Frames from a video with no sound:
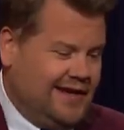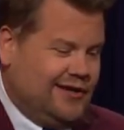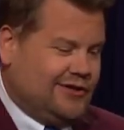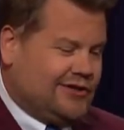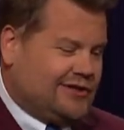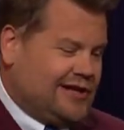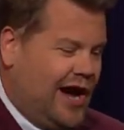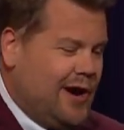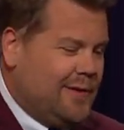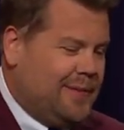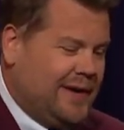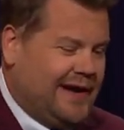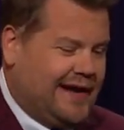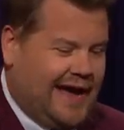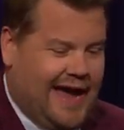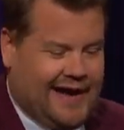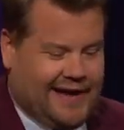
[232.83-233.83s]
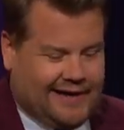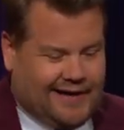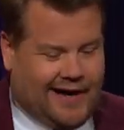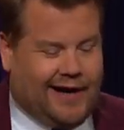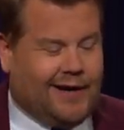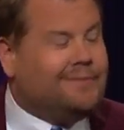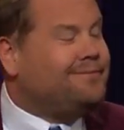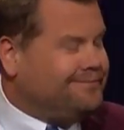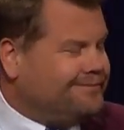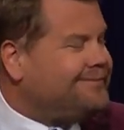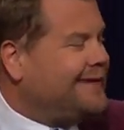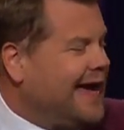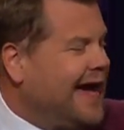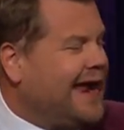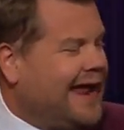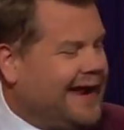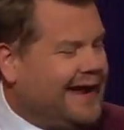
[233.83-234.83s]
You just open a gate and go,
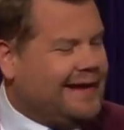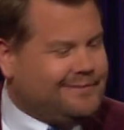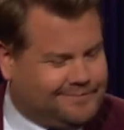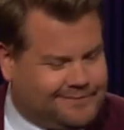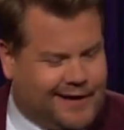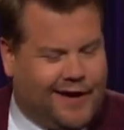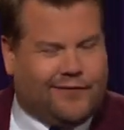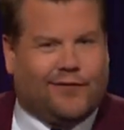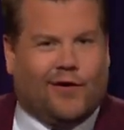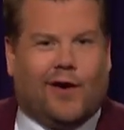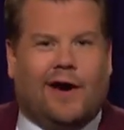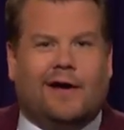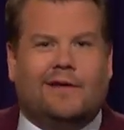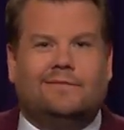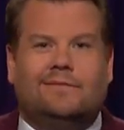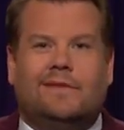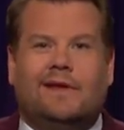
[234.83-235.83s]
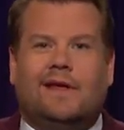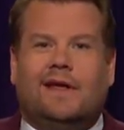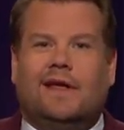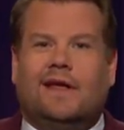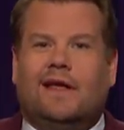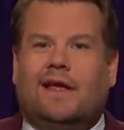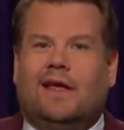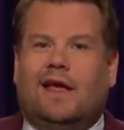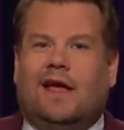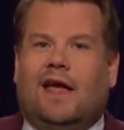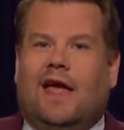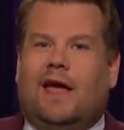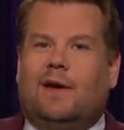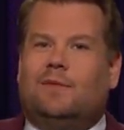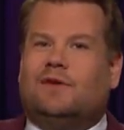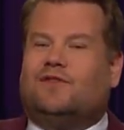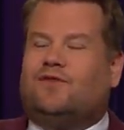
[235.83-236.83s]
get at it, go for
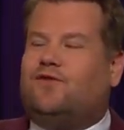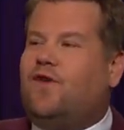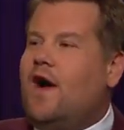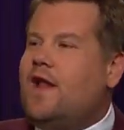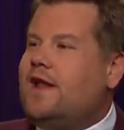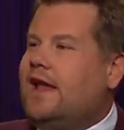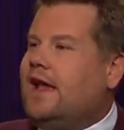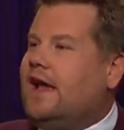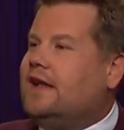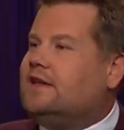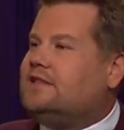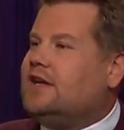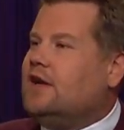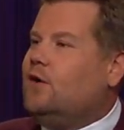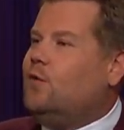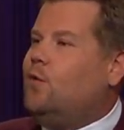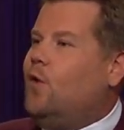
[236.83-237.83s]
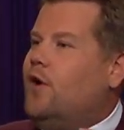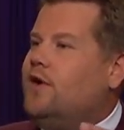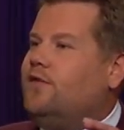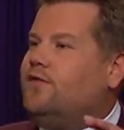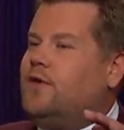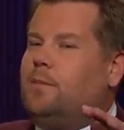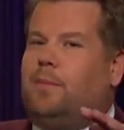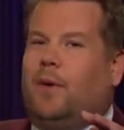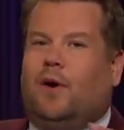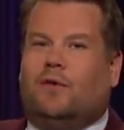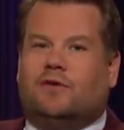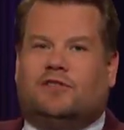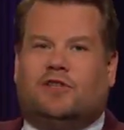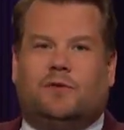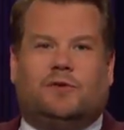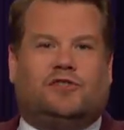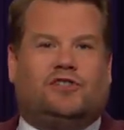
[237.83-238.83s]
it. It was funny until one of the
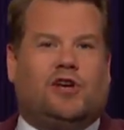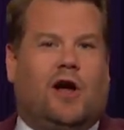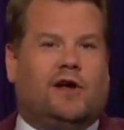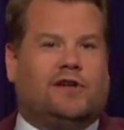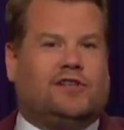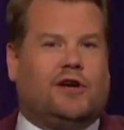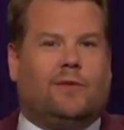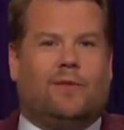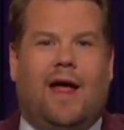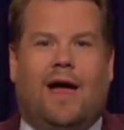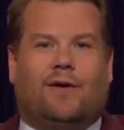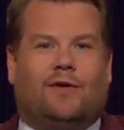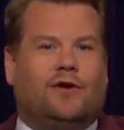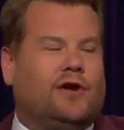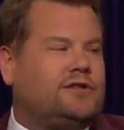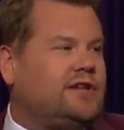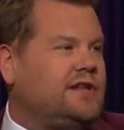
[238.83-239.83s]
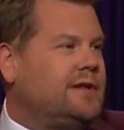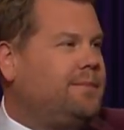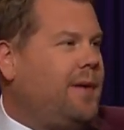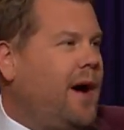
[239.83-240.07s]
bulls who was charging around looked at the